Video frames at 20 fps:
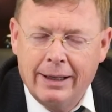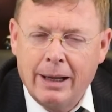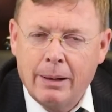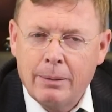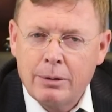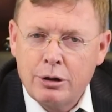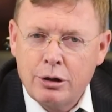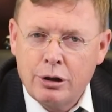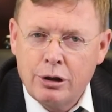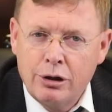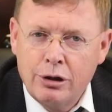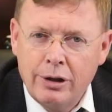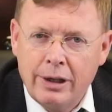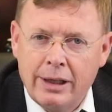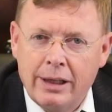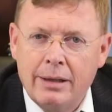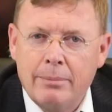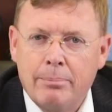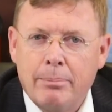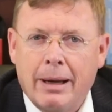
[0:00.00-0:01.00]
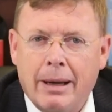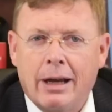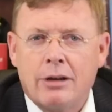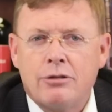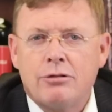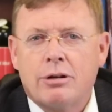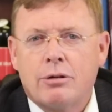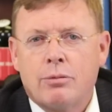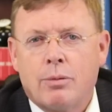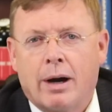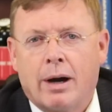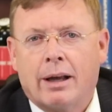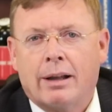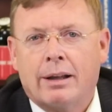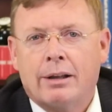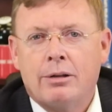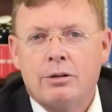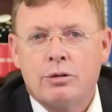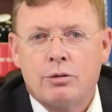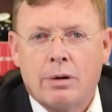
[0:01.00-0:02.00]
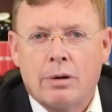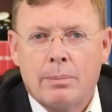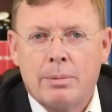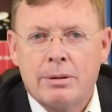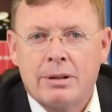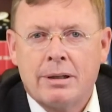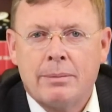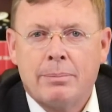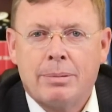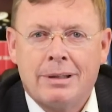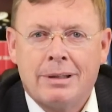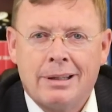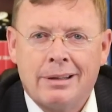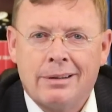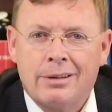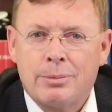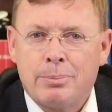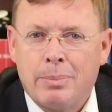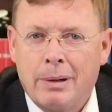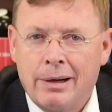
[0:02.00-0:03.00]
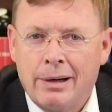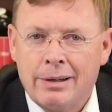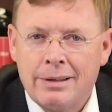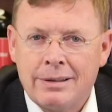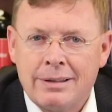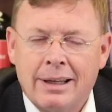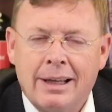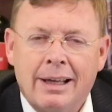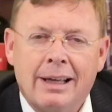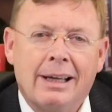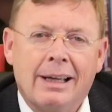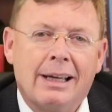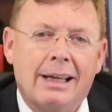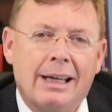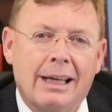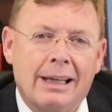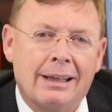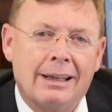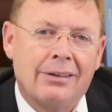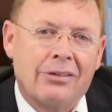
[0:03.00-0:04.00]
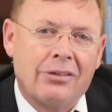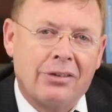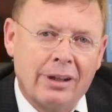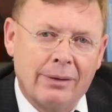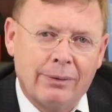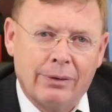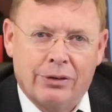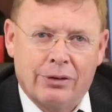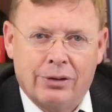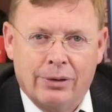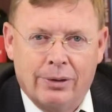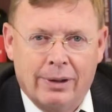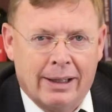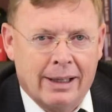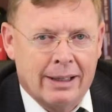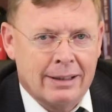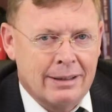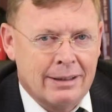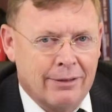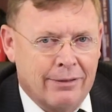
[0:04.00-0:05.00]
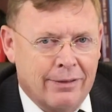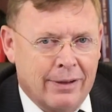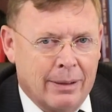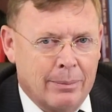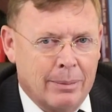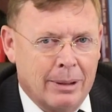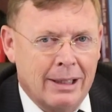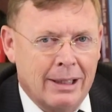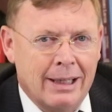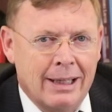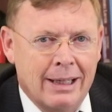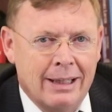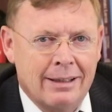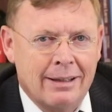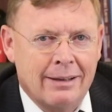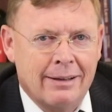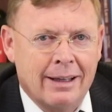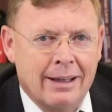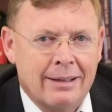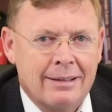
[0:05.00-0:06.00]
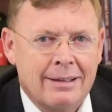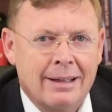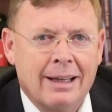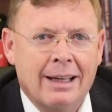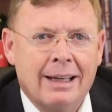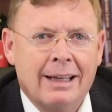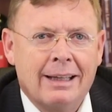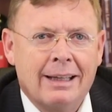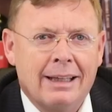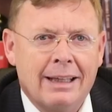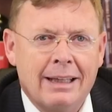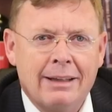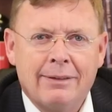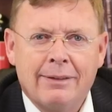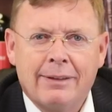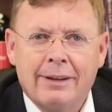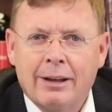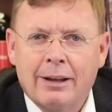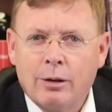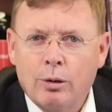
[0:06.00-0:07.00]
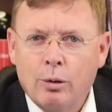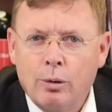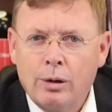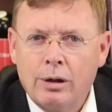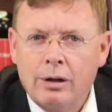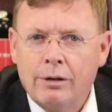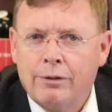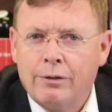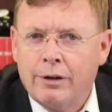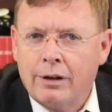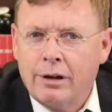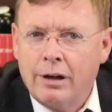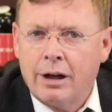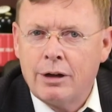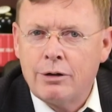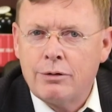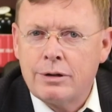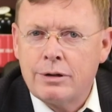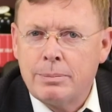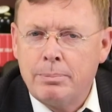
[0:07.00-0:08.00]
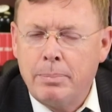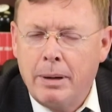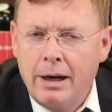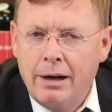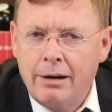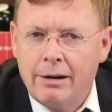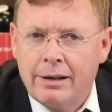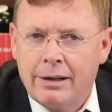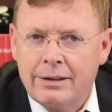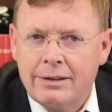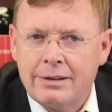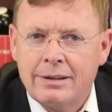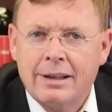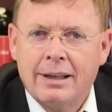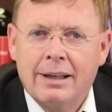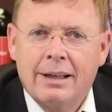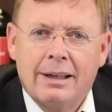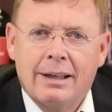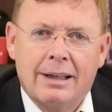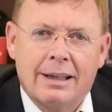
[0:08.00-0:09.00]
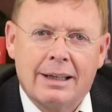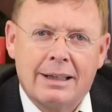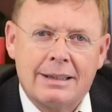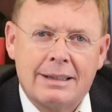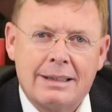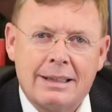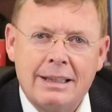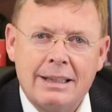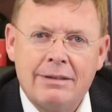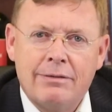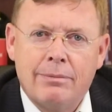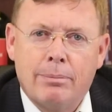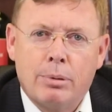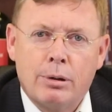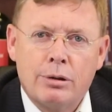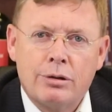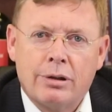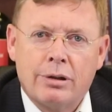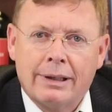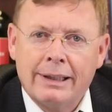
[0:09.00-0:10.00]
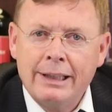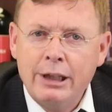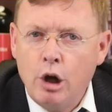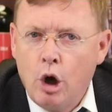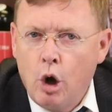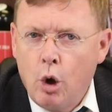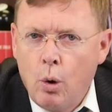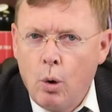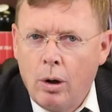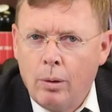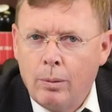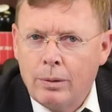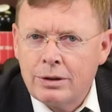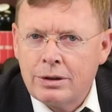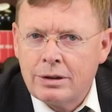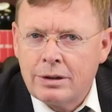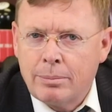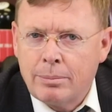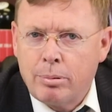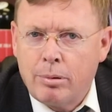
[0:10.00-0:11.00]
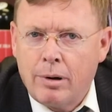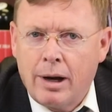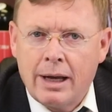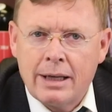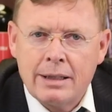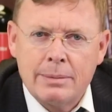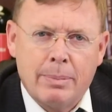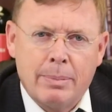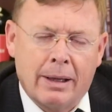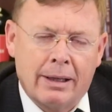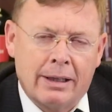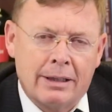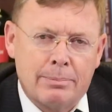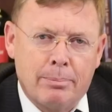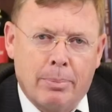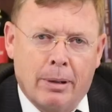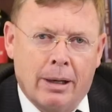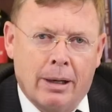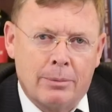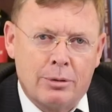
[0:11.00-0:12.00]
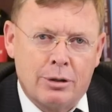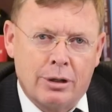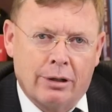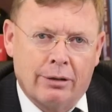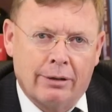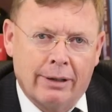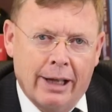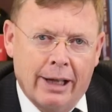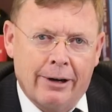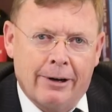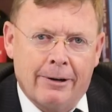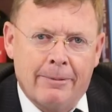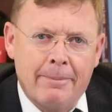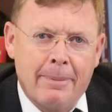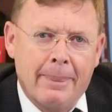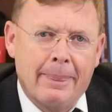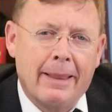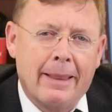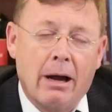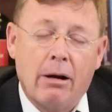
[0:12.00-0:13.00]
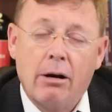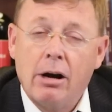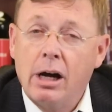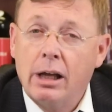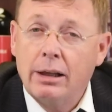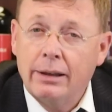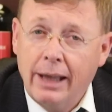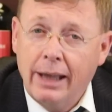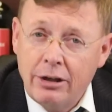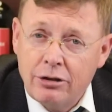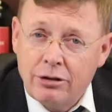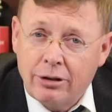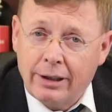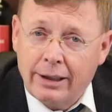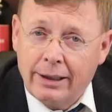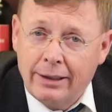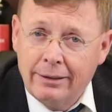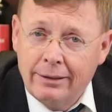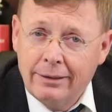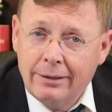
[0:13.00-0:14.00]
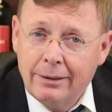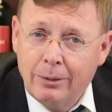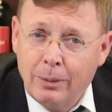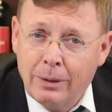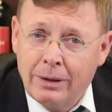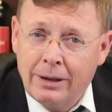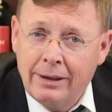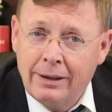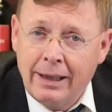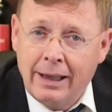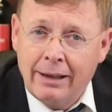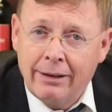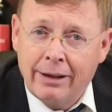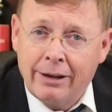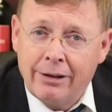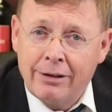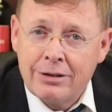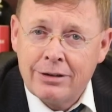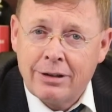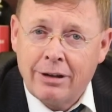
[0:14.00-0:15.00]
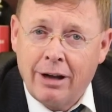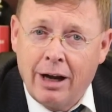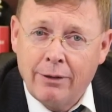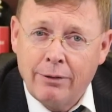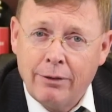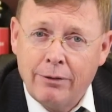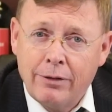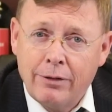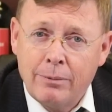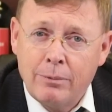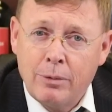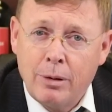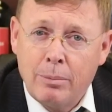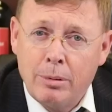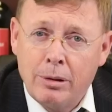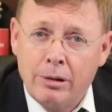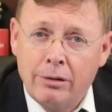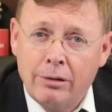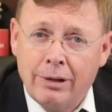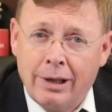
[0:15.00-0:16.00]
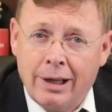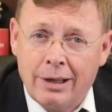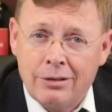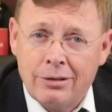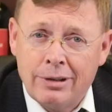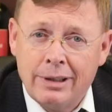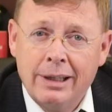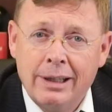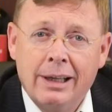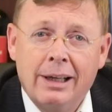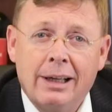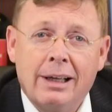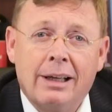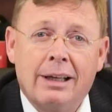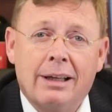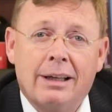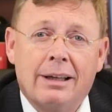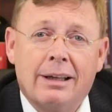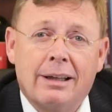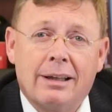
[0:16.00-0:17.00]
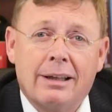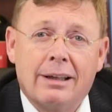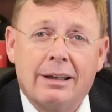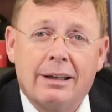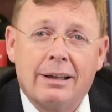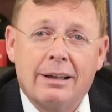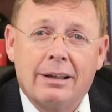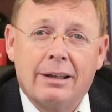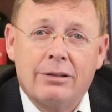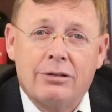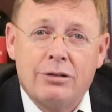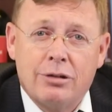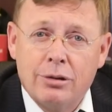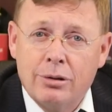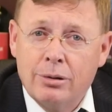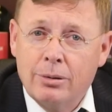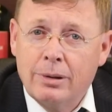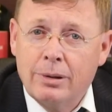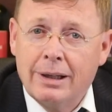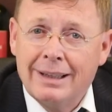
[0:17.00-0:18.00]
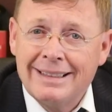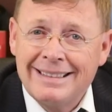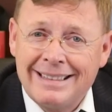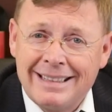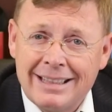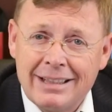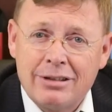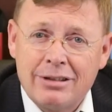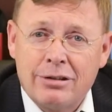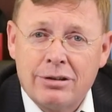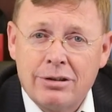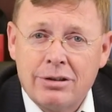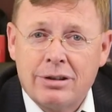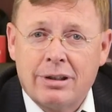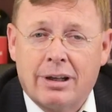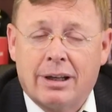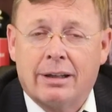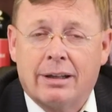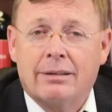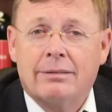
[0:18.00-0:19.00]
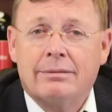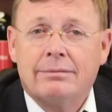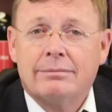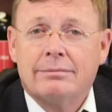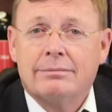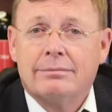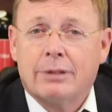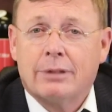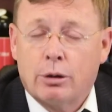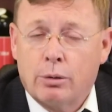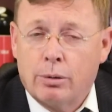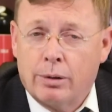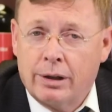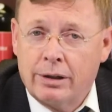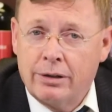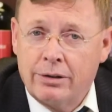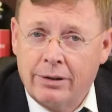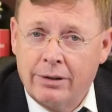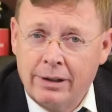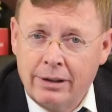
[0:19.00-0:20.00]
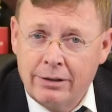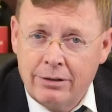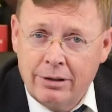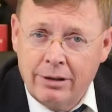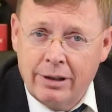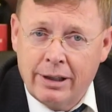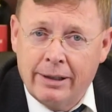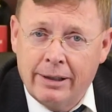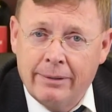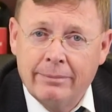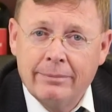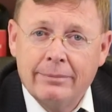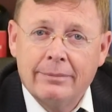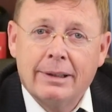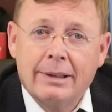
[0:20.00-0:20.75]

Now, attorney Patrick Reilly, who's representing Petito's parents in the civil suit against the family, hinted that even the lawyer for Laundrie's parents, uh, Steve Bertolino, was surprised by this bombshell letter. Now, allegedly, within that letter is an offer from Roberta Laundrie to assist her son, according to the attorney.